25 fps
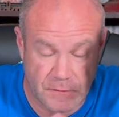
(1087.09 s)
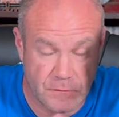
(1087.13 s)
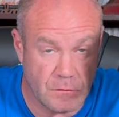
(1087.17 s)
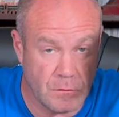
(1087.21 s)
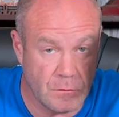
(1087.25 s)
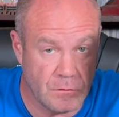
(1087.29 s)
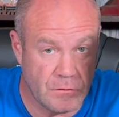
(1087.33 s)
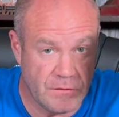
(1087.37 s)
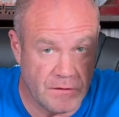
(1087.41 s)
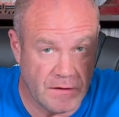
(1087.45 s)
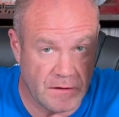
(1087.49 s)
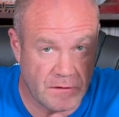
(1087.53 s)
He
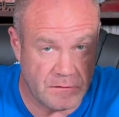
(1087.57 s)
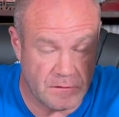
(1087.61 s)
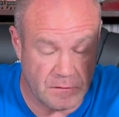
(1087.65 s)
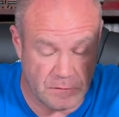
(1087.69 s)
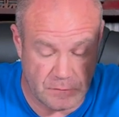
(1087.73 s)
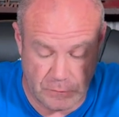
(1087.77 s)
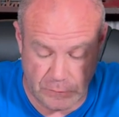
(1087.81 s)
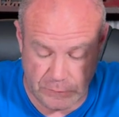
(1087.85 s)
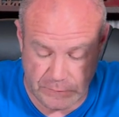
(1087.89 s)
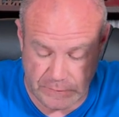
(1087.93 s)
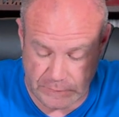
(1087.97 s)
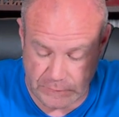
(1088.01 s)
went
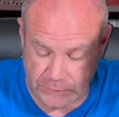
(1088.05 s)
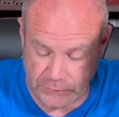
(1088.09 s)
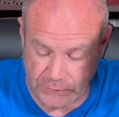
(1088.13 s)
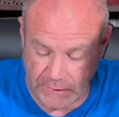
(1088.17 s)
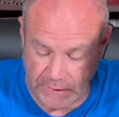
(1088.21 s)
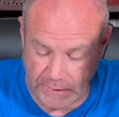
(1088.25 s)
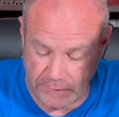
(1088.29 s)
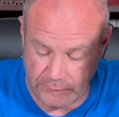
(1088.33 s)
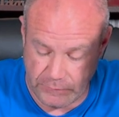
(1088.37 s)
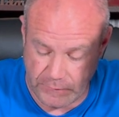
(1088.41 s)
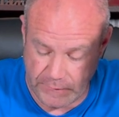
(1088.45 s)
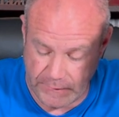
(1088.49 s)
4, 3,
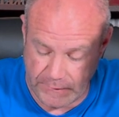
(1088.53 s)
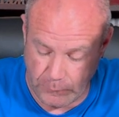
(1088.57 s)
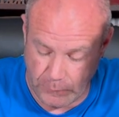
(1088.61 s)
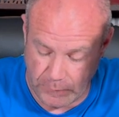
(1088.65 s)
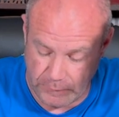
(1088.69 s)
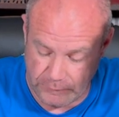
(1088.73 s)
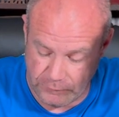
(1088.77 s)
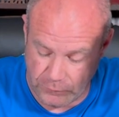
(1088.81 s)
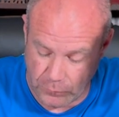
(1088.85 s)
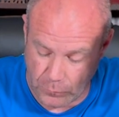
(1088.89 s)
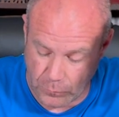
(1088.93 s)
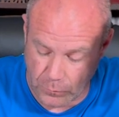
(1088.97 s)
5,
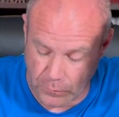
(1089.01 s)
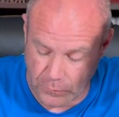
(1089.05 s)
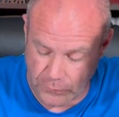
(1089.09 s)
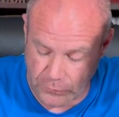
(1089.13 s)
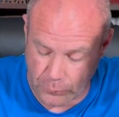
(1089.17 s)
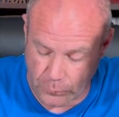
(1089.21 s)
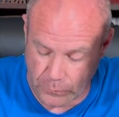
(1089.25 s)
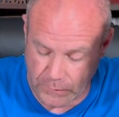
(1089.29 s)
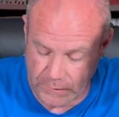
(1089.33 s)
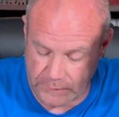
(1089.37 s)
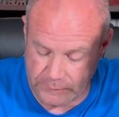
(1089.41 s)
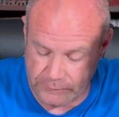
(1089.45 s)
5.
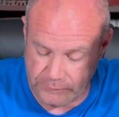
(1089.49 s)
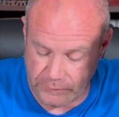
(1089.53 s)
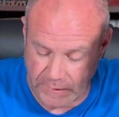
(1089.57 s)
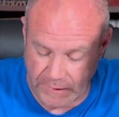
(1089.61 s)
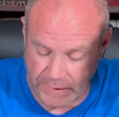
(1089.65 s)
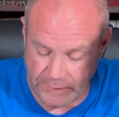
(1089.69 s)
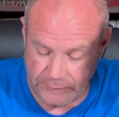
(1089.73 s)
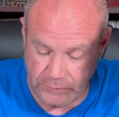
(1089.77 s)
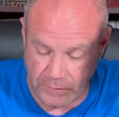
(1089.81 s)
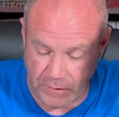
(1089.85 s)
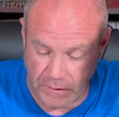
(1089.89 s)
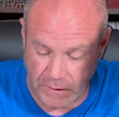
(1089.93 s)
See,
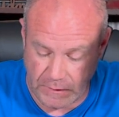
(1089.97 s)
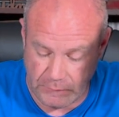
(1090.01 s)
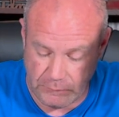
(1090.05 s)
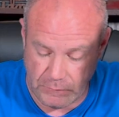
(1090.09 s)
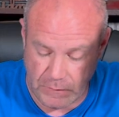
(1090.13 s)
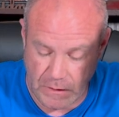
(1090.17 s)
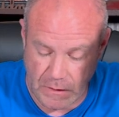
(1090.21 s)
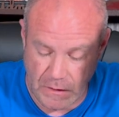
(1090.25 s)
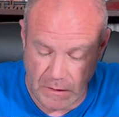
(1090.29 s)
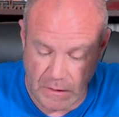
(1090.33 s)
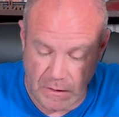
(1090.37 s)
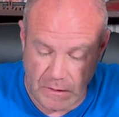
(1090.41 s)
I jumped
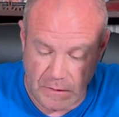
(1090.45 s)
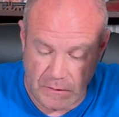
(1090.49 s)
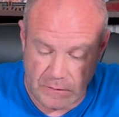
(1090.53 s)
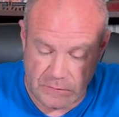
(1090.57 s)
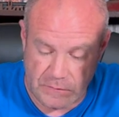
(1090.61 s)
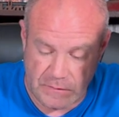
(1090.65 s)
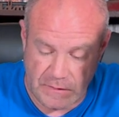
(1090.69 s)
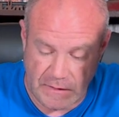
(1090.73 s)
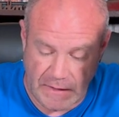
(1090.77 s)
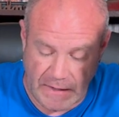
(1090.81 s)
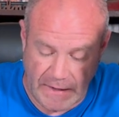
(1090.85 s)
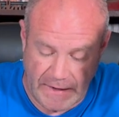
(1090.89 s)

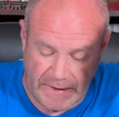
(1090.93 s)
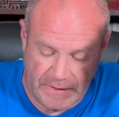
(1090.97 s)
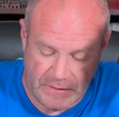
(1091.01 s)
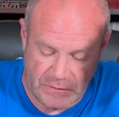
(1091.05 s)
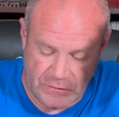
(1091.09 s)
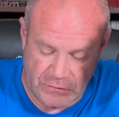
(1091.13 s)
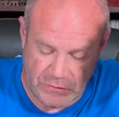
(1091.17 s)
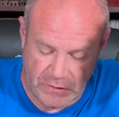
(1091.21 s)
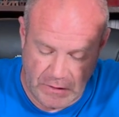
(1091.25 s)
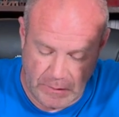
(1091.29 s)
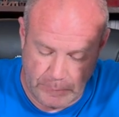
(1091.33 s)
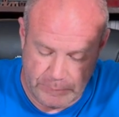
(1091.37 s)
him
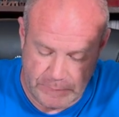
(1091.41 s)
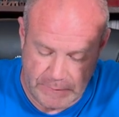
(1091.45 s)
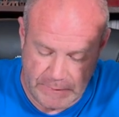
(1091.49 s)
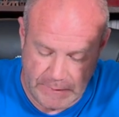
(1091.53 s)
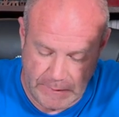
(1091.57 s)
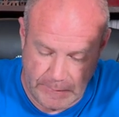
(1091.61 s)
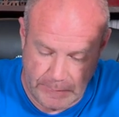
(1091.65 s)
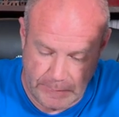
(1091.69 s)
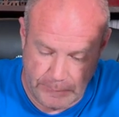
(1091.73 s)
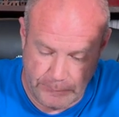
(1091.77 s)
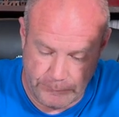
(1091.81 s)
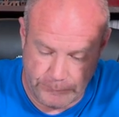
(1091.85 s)

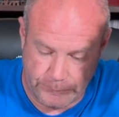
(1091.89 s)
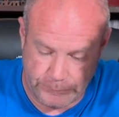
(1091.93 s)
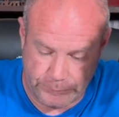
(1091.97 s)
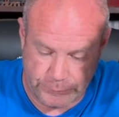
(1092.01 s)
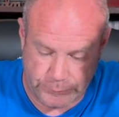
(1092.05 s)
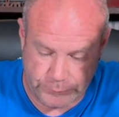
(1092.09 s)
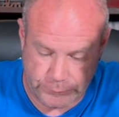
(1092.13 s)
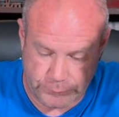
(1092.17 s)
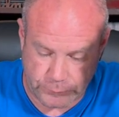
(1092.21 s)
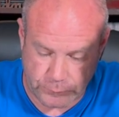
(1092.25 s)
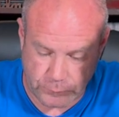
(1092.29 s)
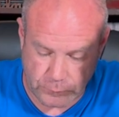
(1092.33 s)

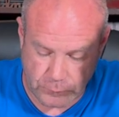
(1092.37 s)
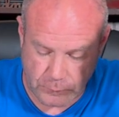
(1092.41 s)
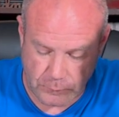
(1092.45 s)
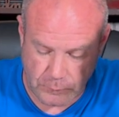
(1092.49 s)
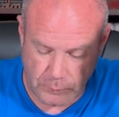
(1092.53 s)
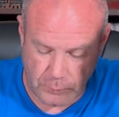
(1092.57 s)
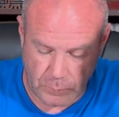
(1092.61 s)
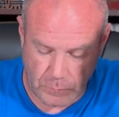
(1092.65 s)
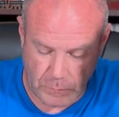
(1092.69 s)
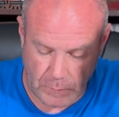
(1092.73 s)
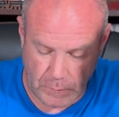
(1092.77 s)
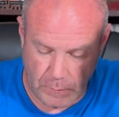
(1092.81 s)
from
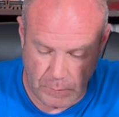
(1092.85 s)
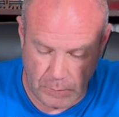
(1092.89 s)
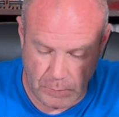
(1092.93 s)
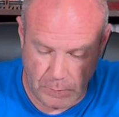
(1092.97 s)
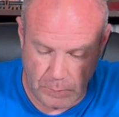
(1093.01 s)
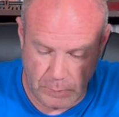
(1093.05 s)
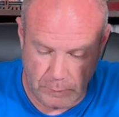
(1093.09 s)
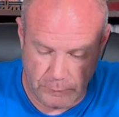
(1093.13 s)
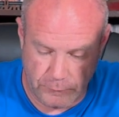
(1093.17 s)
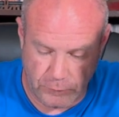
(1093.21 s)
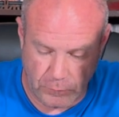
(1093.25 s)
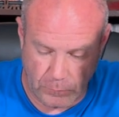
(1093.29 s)
workout,
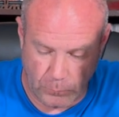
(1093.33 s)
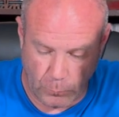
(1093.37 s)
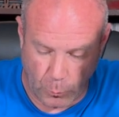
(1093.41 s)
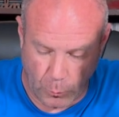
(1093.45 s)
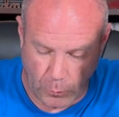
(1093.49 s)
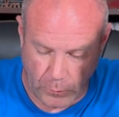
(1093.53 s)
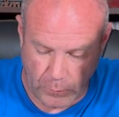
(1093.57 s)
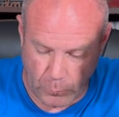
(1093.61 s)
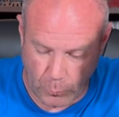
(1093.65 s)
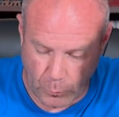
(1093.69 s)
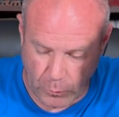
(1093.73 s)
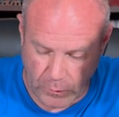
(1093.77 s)

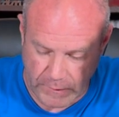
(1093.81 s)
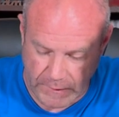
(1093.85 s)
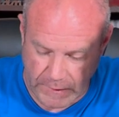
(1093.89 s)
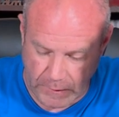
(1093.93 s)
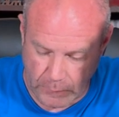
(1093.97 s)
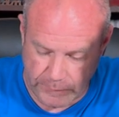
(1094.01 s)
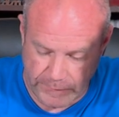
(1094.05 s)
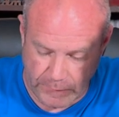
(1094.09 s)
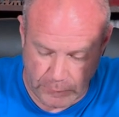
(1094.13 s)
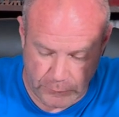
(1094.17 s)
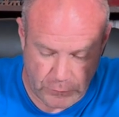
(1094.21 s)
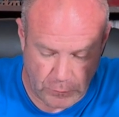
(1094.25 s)

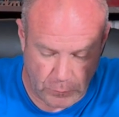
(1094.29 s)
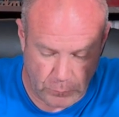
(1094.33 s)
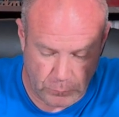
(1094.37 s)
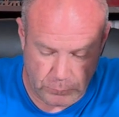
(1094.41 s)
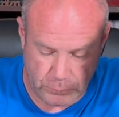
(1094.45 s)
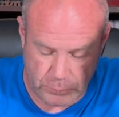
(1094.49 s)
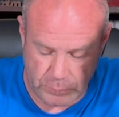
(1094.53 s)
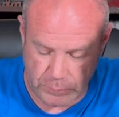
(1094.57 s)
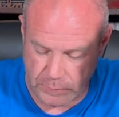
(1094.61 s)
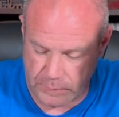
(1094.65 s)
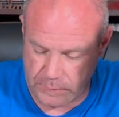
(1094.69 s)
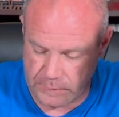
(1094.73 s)
this
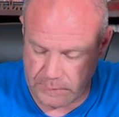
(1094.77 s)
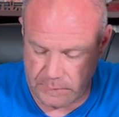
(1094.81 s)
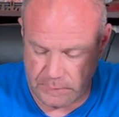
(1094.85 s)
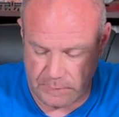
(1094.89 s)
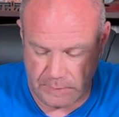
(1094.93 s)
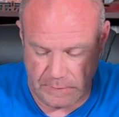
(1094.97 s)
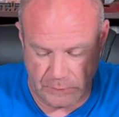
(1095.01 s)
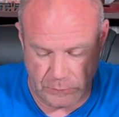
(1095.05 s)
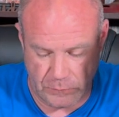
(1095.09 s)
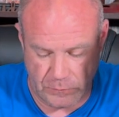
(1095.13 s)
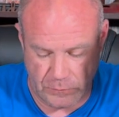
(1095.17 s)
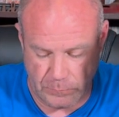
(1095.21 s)

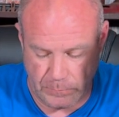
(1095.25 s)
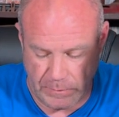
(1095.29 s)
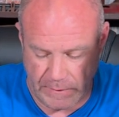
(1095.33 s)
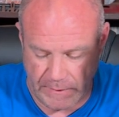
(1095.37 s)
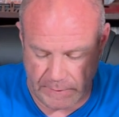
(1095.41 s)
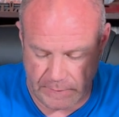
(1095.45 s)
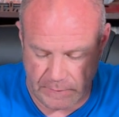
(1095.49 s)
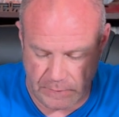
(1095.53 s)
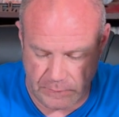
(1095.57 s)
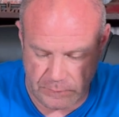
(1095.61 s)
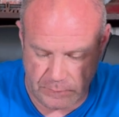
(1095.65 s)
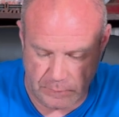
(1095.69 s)
kid's folder's a
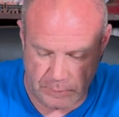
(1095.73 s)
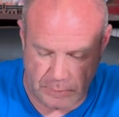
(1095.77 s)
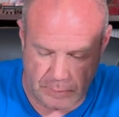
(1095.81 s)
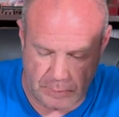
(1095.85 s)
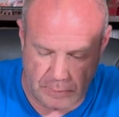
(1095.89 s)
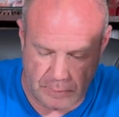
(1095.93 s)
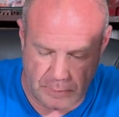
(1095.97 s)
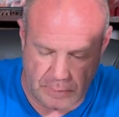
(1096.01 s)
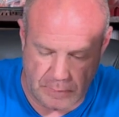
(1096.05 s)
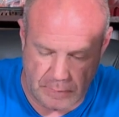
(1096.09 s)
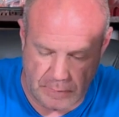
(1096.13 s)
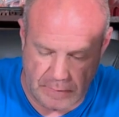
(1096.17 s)
little older. This
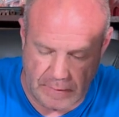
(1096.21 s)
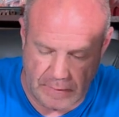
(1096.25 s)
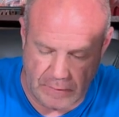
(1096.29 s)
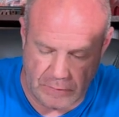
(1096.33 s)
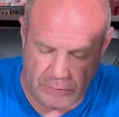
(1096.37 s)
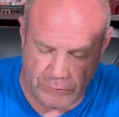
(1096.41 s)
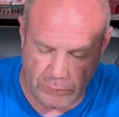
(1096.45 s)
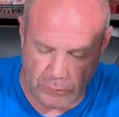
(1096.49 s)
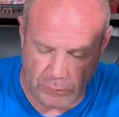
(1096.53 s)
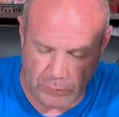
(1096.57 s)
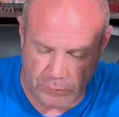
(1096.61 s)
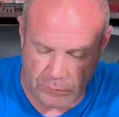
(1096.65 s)
was in
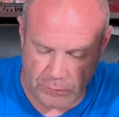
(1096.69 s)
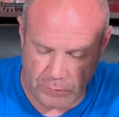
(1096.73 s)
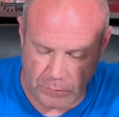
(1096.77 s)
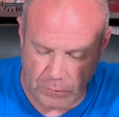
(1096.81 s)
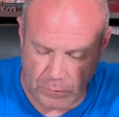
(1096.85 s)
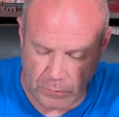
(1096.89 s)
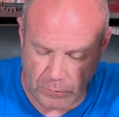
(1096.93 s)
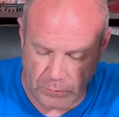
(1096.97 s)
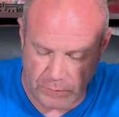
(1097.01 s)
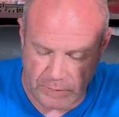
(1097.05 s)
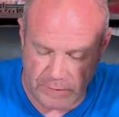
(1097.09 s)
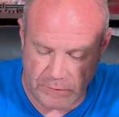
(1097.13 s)
January.
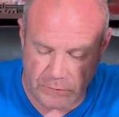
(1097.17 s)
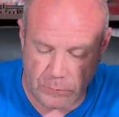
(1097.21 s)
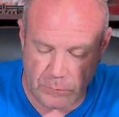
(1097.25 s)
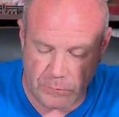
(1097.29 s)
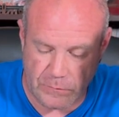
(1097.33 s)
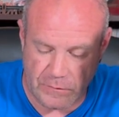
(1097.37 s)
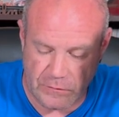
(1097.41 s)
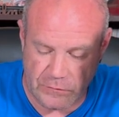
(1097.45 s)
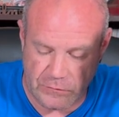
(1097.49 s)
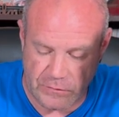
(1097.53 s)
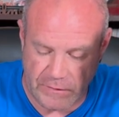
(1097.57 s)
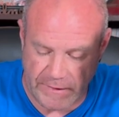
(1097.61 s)

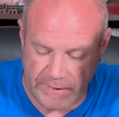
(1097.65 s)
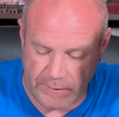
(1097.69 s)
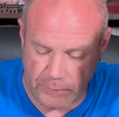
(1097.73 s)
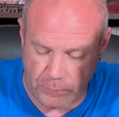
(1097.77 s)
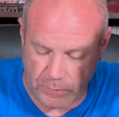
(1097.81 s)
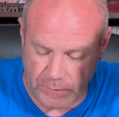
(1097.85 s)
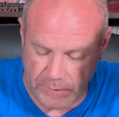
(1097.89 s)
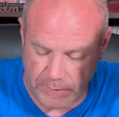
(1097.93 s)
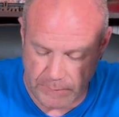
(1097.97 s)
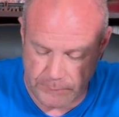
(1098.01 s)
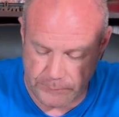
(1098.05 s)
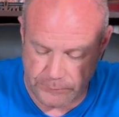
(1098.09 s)
So on
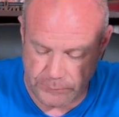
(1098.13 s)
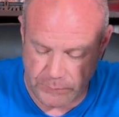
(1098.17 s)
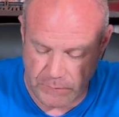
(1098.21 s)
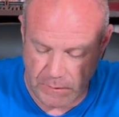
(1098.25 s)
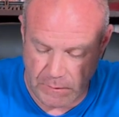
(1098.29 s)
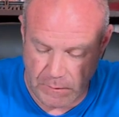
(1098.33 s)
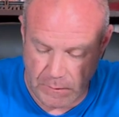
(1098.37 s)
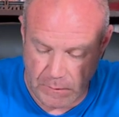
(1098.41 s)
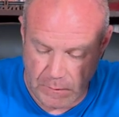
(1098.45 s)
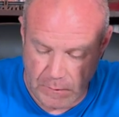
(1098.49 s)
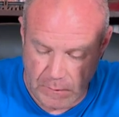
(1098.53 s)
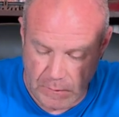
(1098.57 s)
January
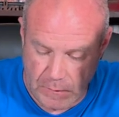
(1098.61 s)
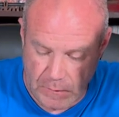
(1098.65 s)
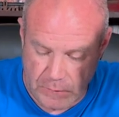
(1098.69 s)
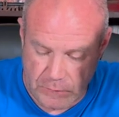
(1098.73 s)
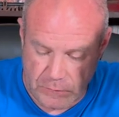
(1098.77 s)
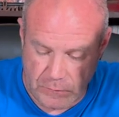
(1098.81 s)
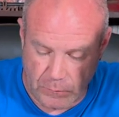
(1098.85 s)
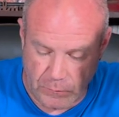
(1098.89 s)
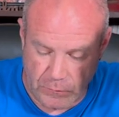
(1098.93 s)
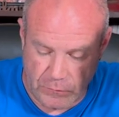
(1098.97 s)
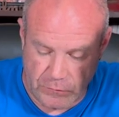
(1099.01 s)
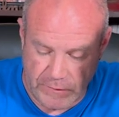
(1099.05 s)
3rd, he
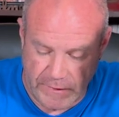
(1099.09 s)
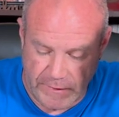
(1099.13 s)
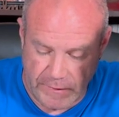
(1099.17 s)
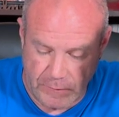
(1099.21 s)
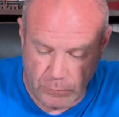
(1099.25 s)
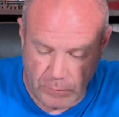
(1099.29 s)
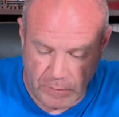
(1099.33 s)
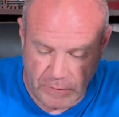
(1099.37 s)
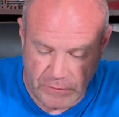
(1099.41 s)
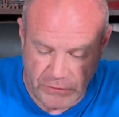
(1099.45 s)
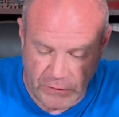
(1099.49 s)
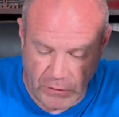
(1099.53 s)
did
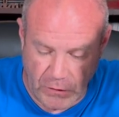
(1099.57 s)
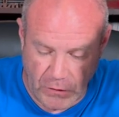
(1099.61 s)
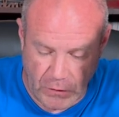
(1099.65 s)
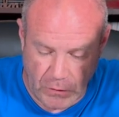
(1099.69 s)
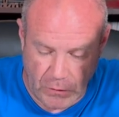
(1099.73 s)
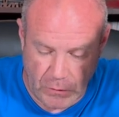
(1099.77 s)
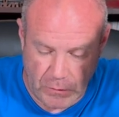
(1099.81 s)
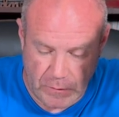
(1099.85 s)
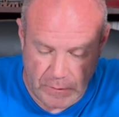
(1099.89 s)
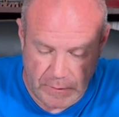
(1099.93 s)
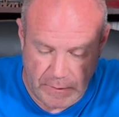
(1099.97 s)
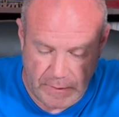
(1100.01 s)
255 for
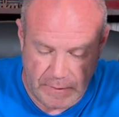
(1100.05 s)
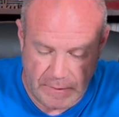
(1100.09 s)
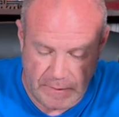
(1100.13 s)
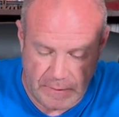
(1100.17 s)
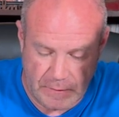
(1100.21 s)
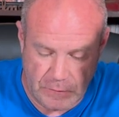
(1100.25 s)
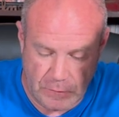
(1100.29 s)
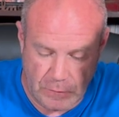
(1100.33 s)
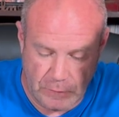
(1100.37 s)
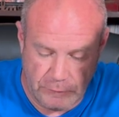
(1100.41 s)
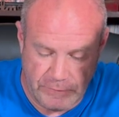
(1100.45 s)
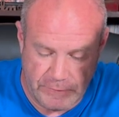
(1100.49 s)
3 sets of 4 and
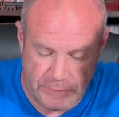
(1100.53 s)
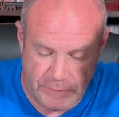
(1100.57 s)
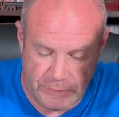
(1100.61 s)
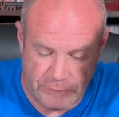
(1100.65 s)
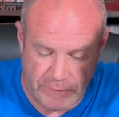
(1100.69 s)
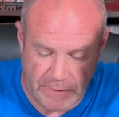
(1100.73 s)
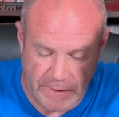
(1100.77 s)
a set of 5.